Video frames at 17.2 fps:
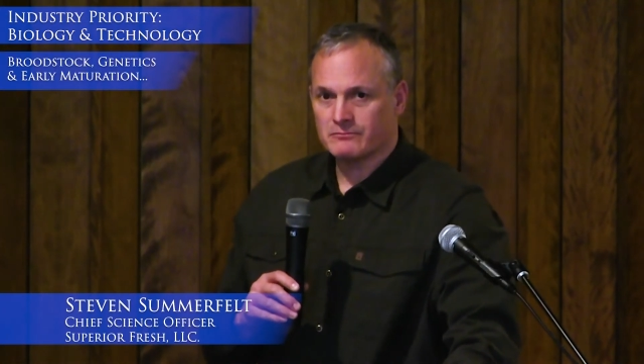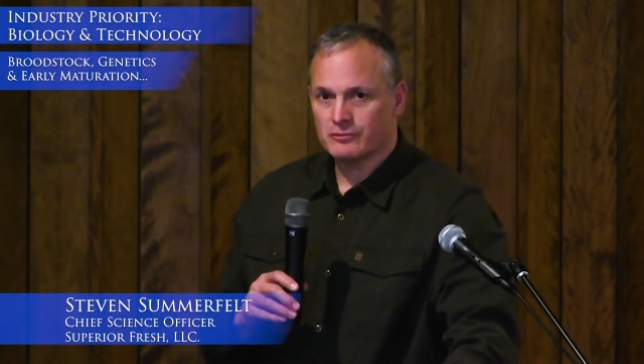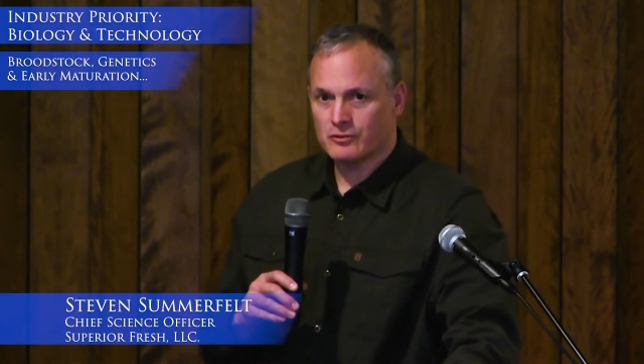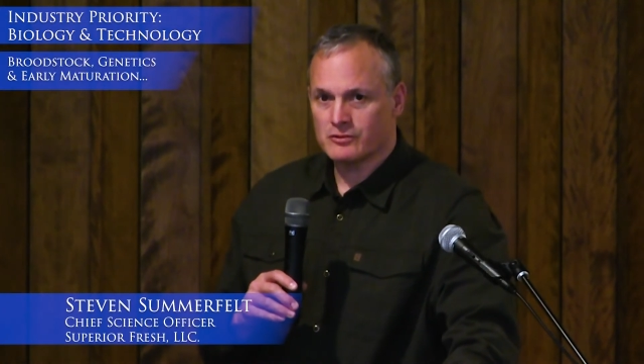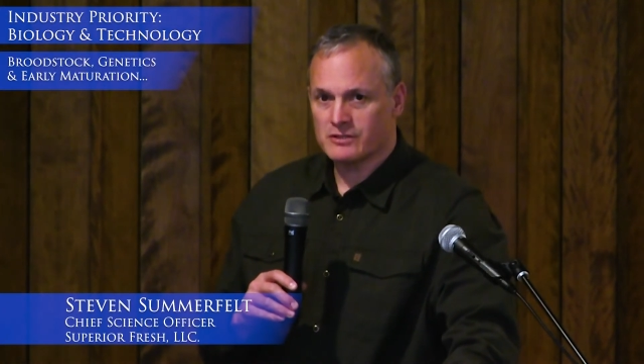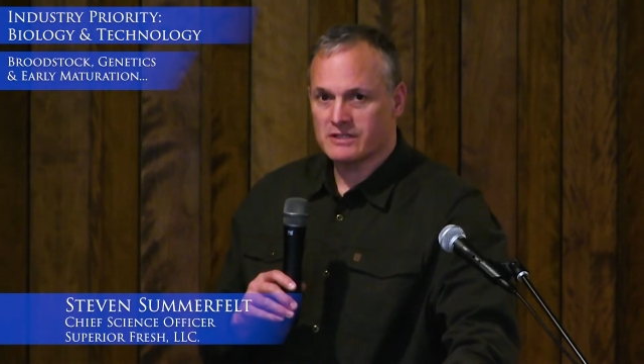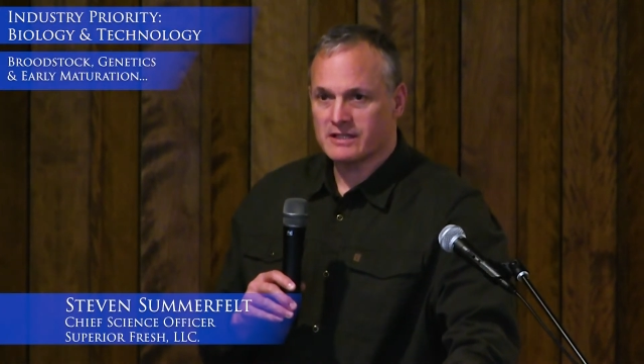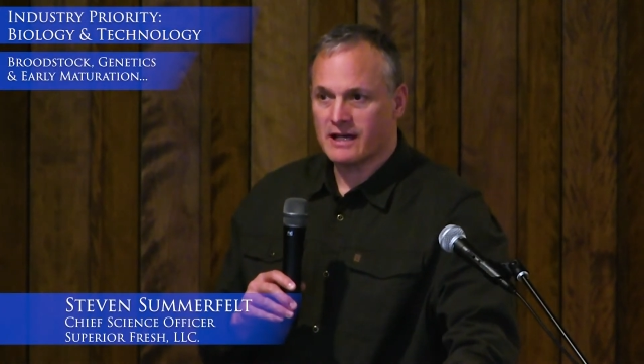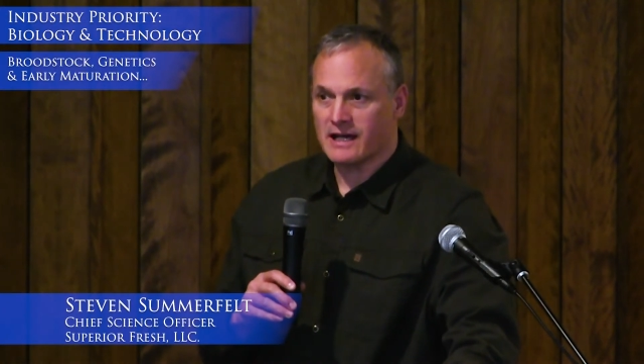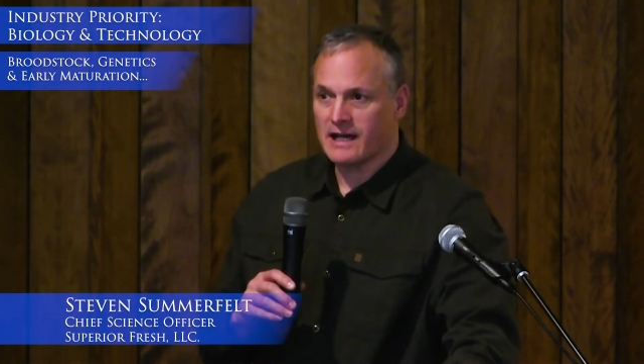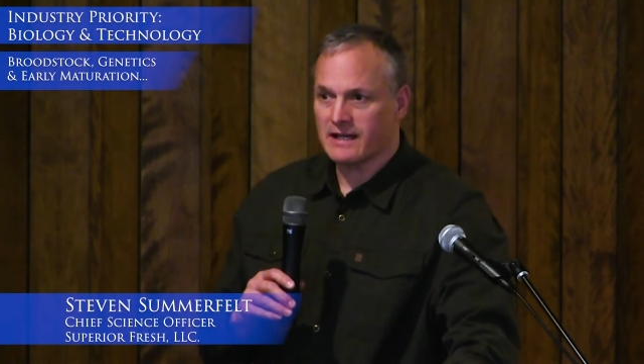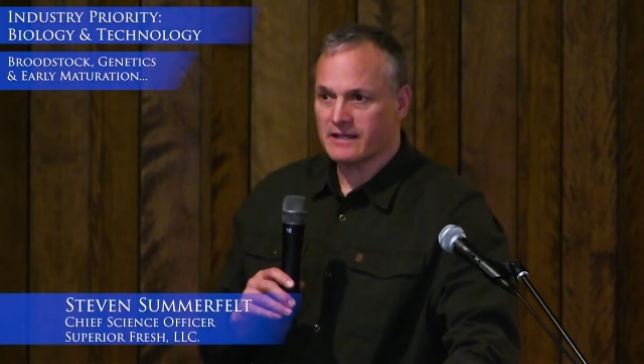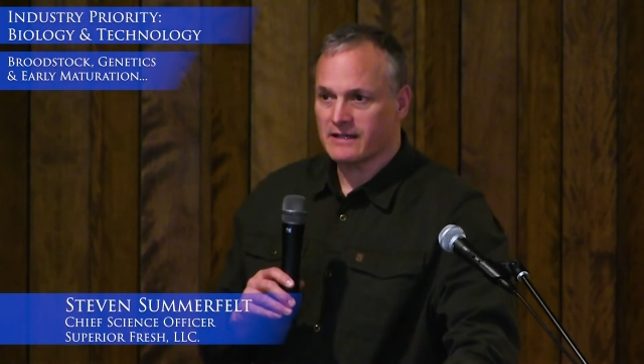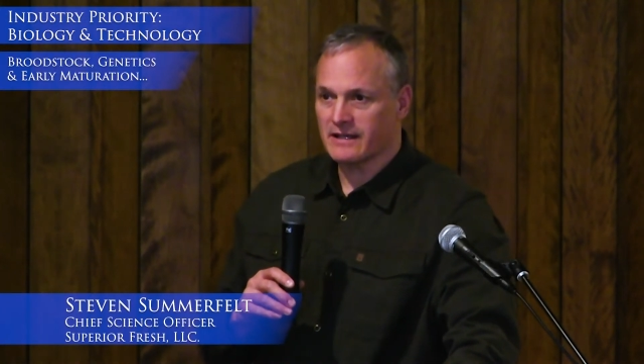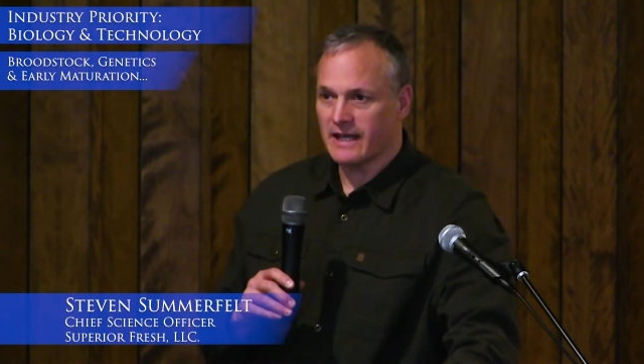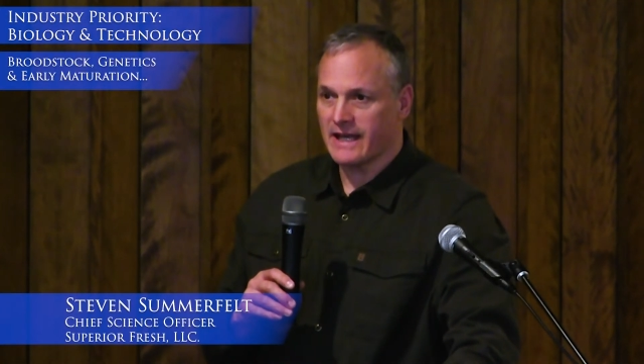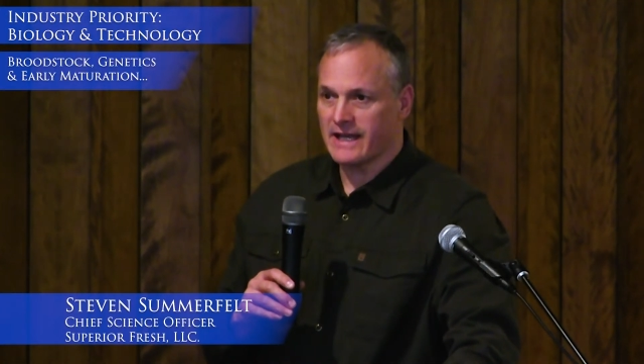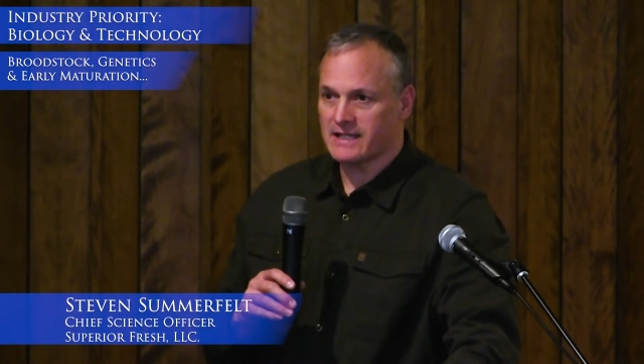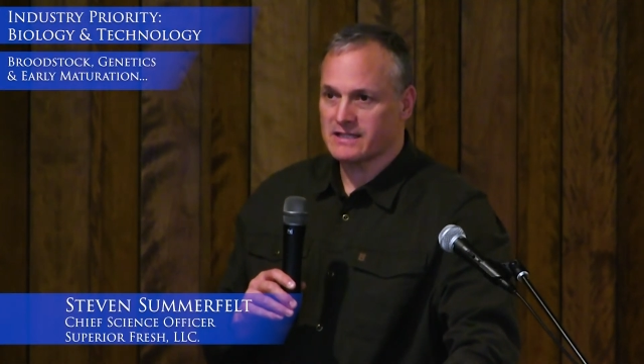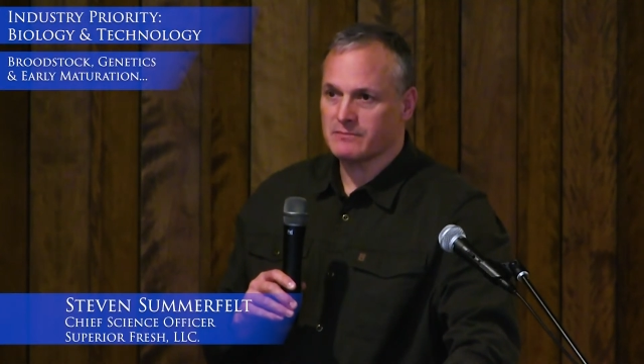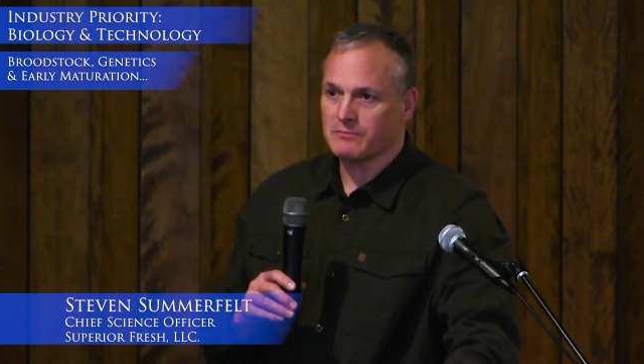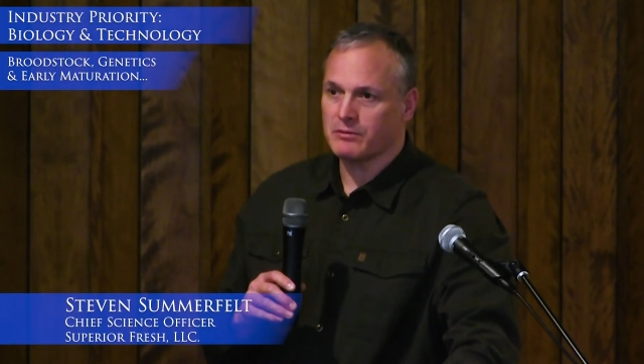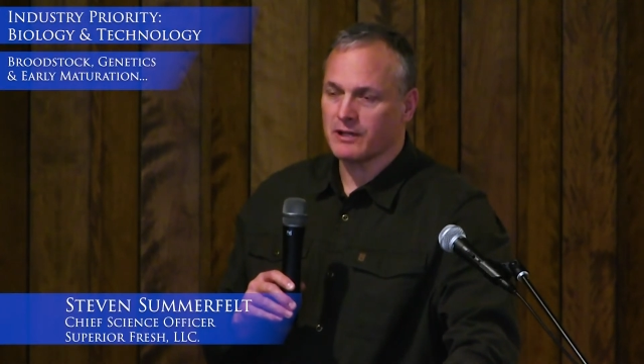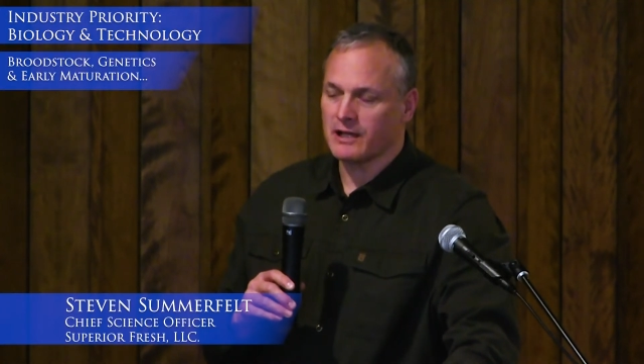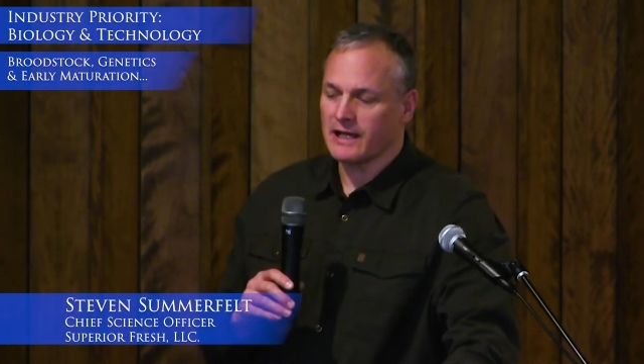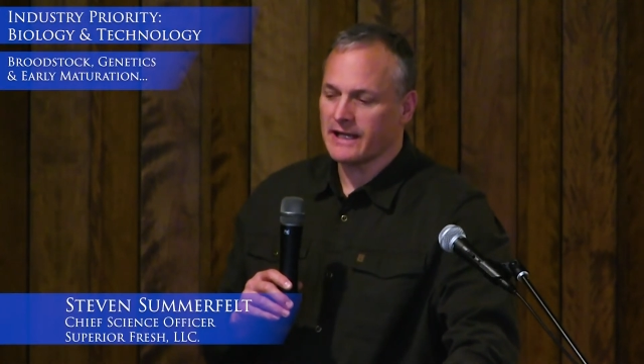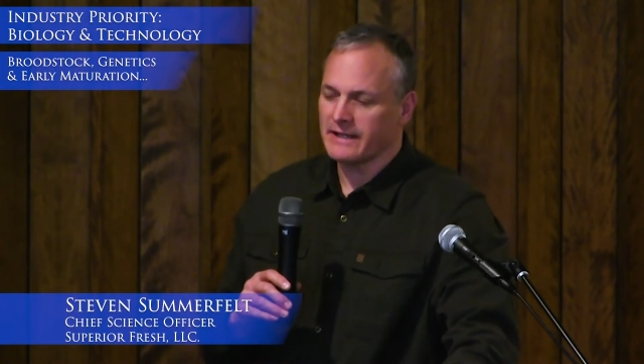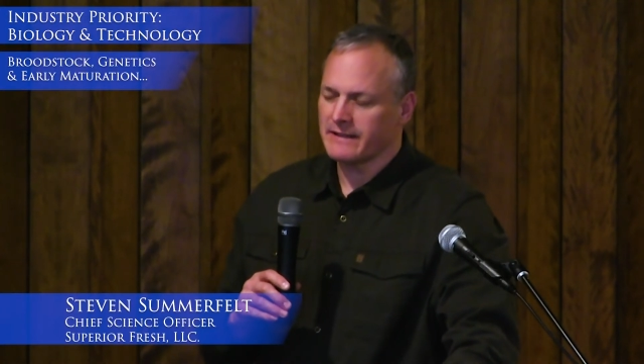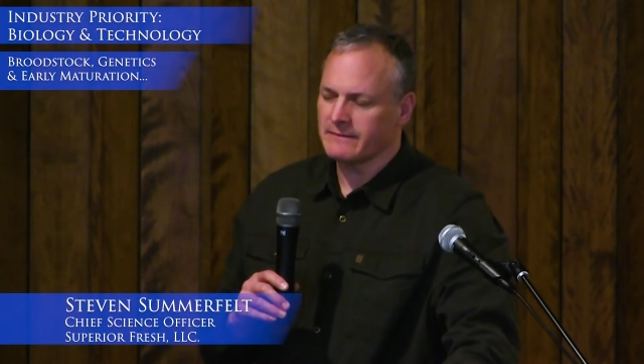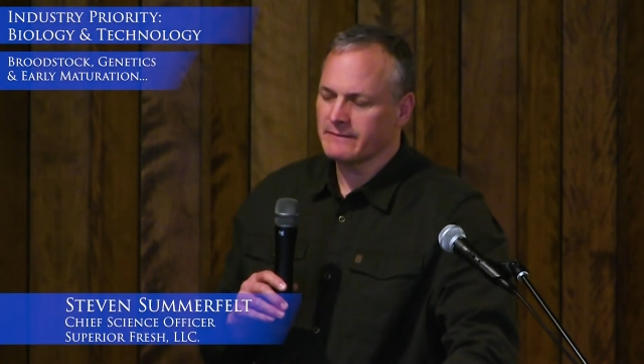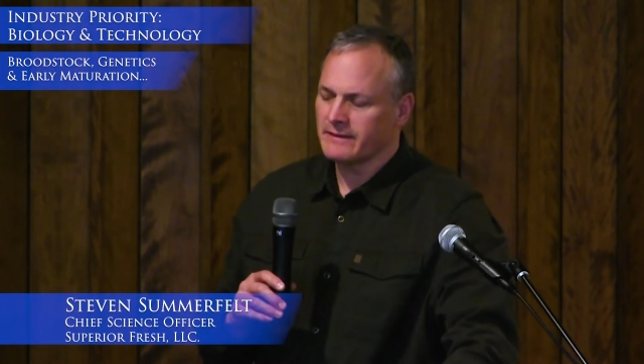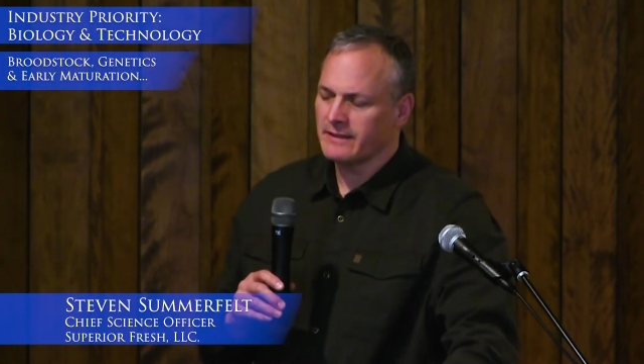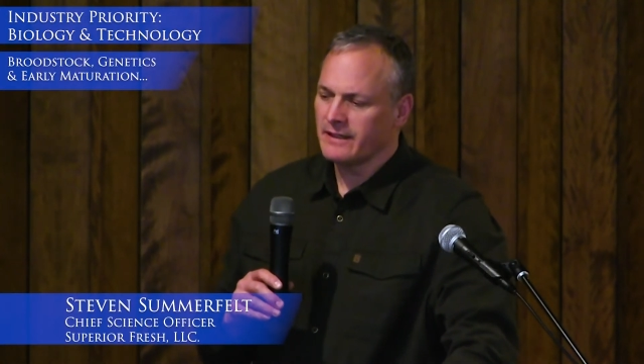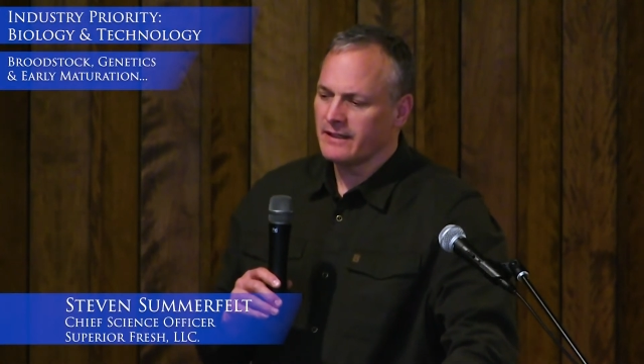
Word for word: broodstock egg supply,